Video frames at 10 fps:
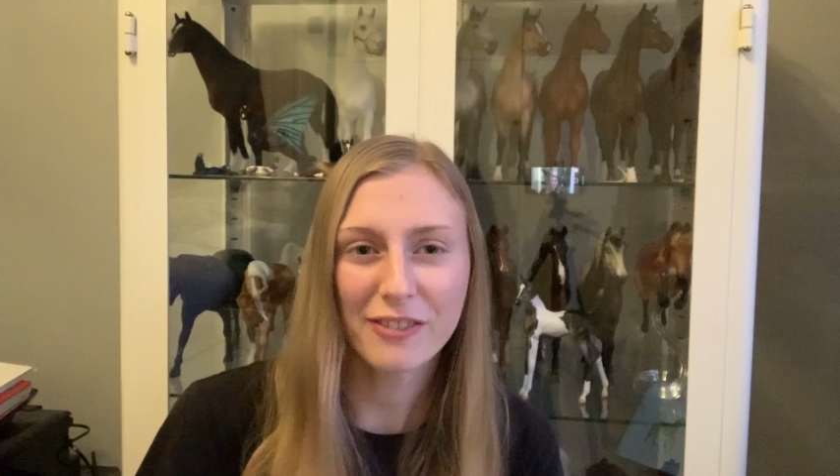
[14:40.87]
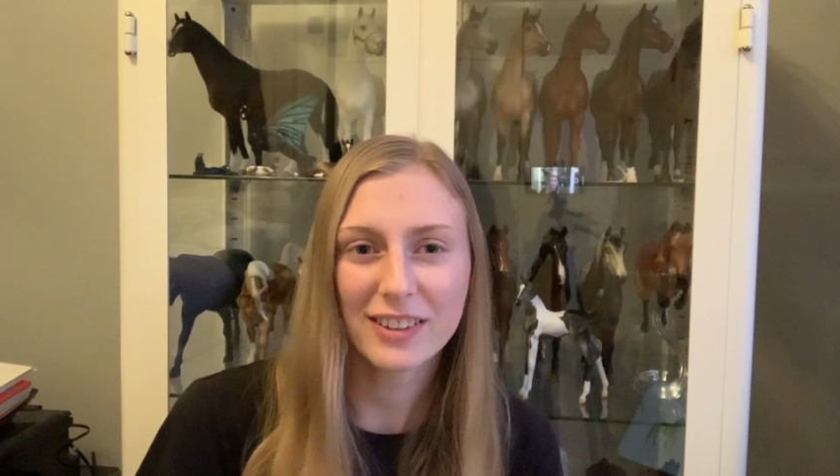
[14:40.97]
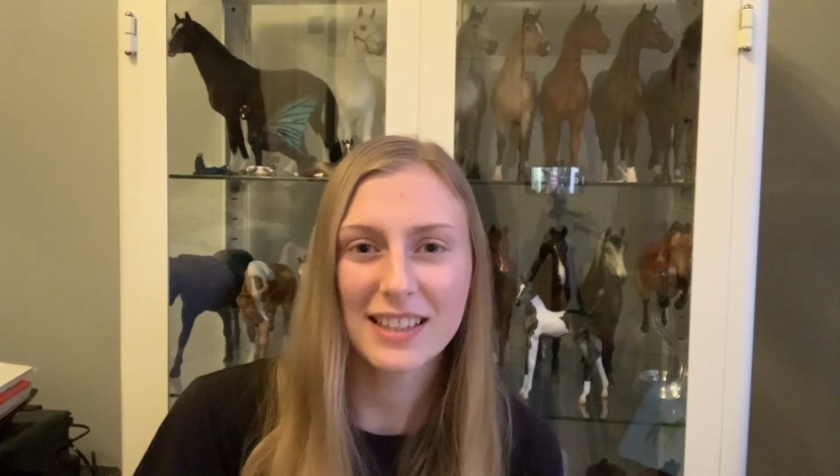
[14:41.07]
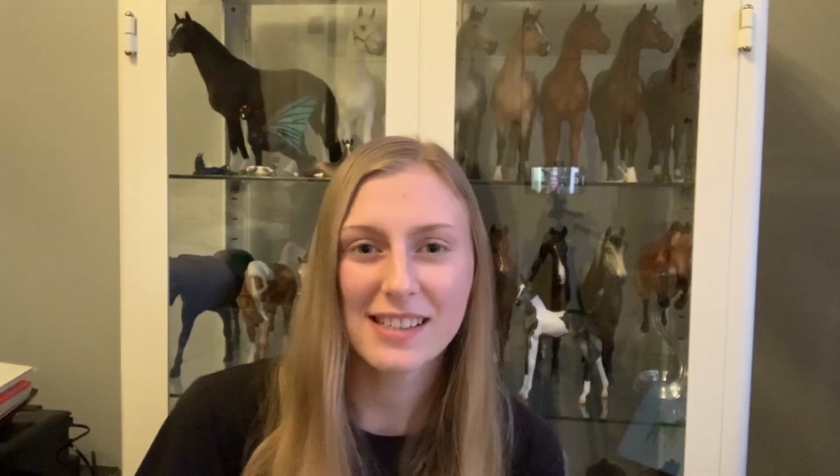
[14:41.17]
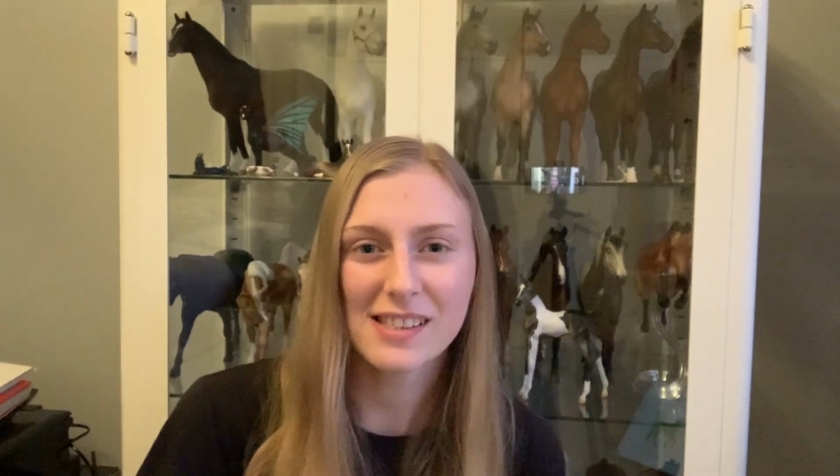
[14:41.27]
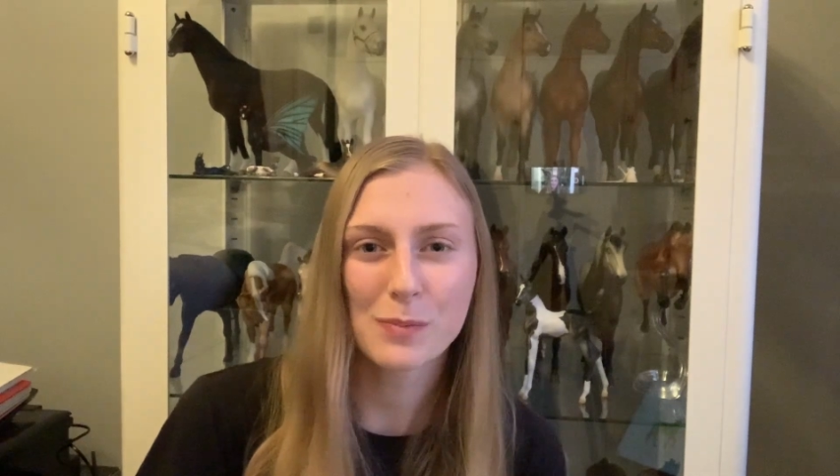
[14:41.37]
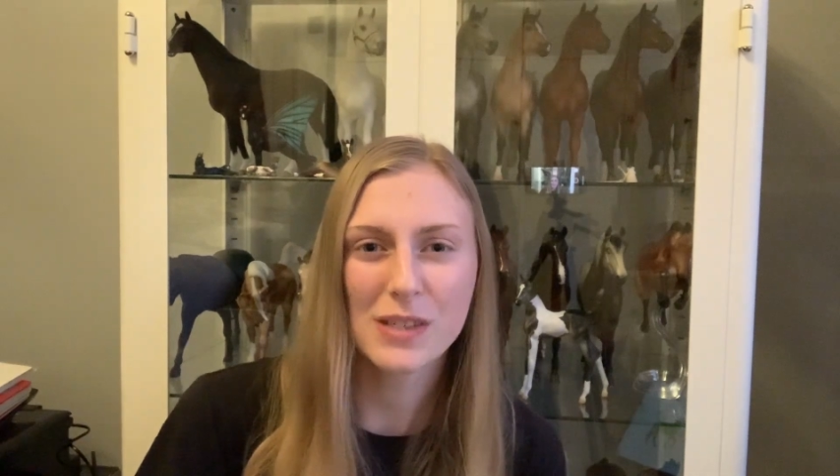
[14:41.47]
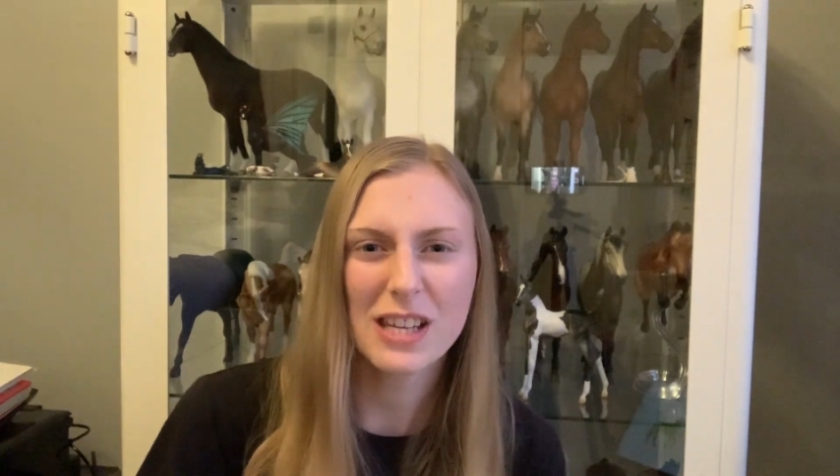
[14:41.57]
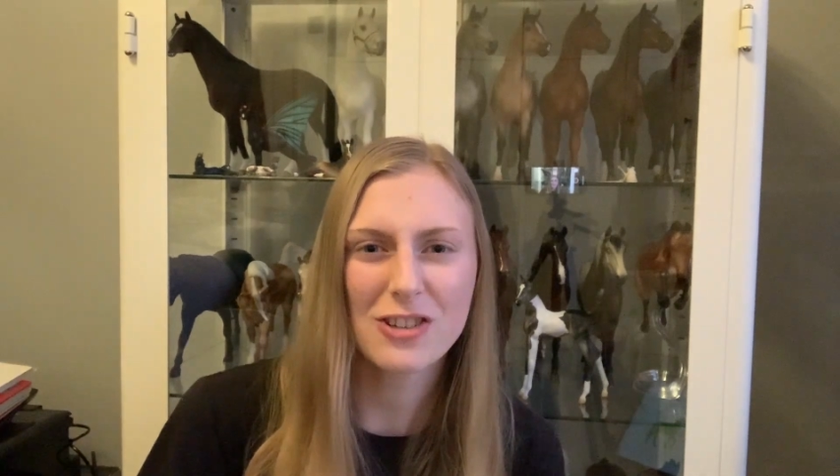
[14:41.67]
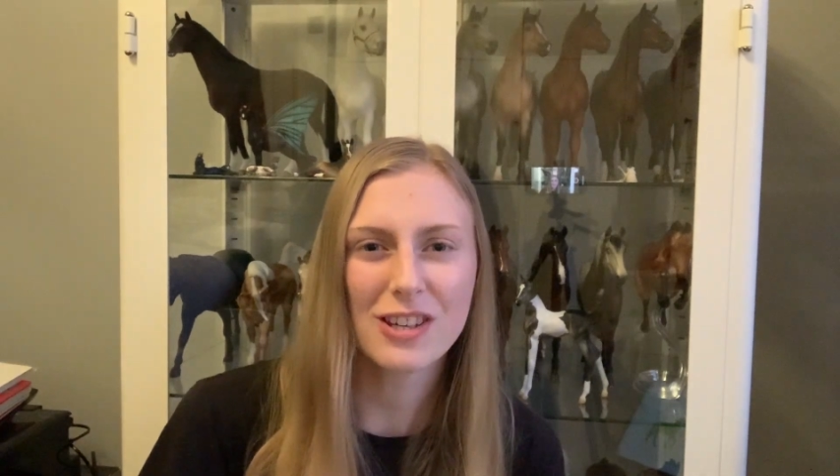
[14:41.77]
released some
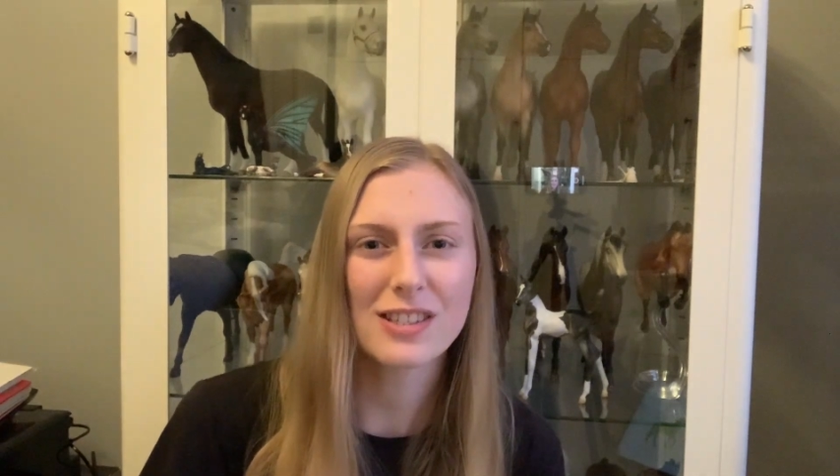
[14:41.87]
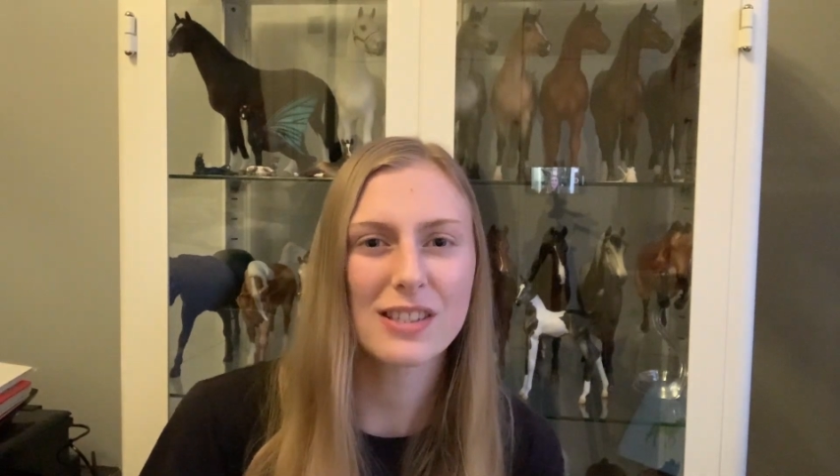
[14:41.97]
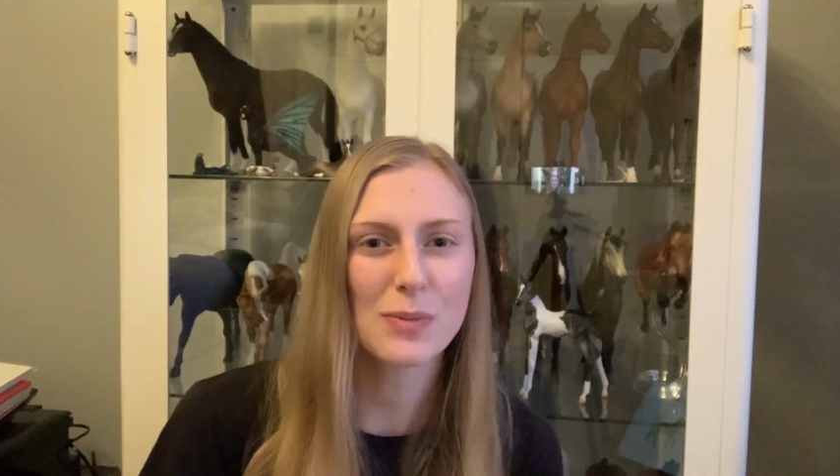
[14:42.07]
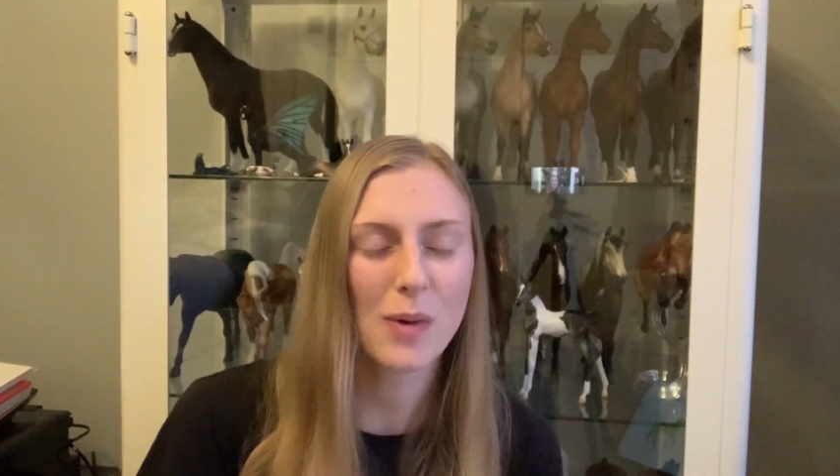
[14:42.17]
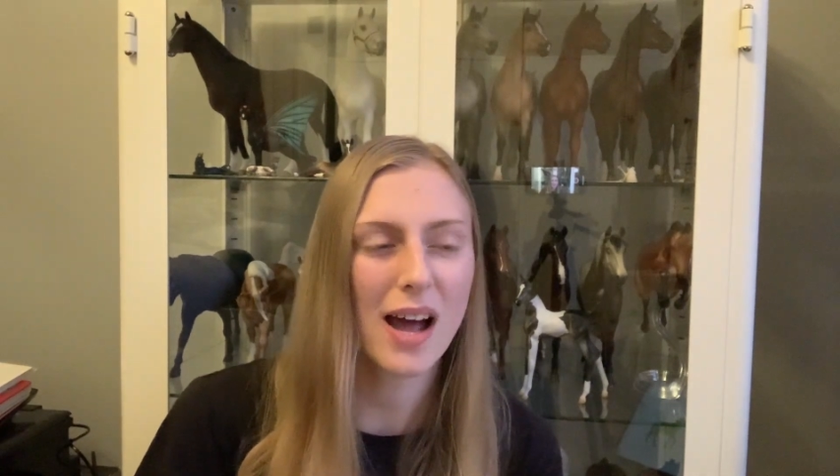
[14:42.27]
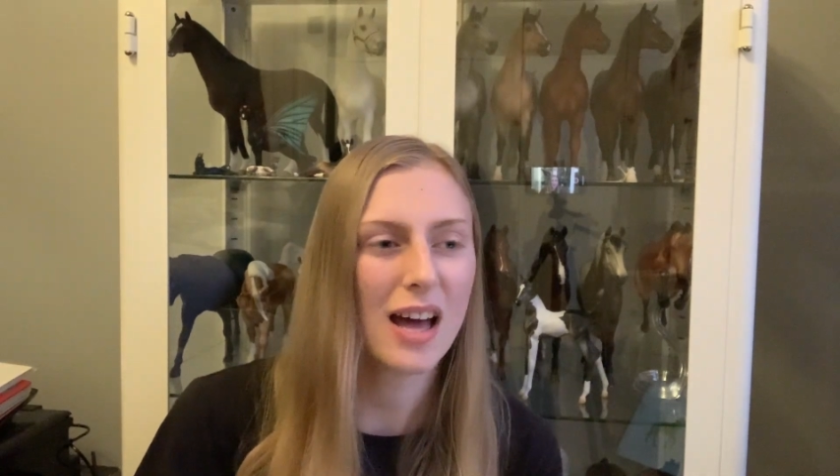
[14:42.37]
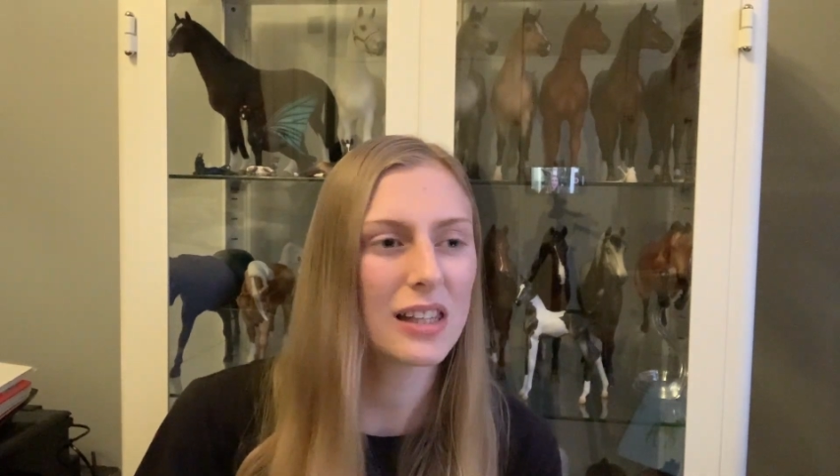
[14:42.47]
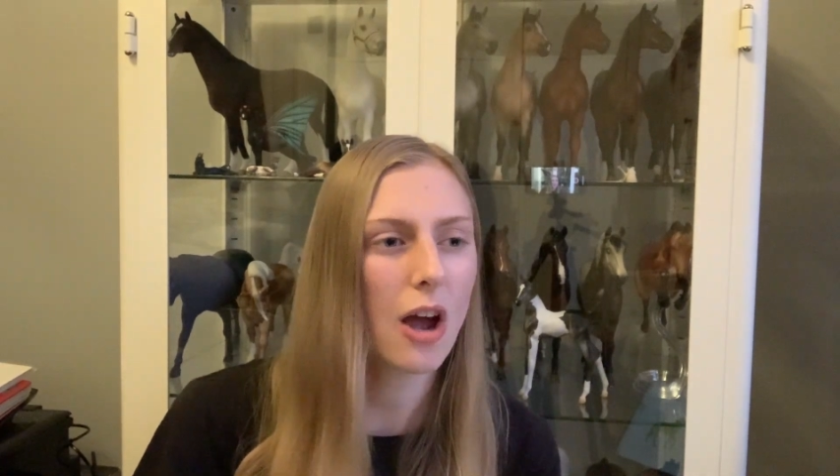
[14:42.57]
t-shirts as well.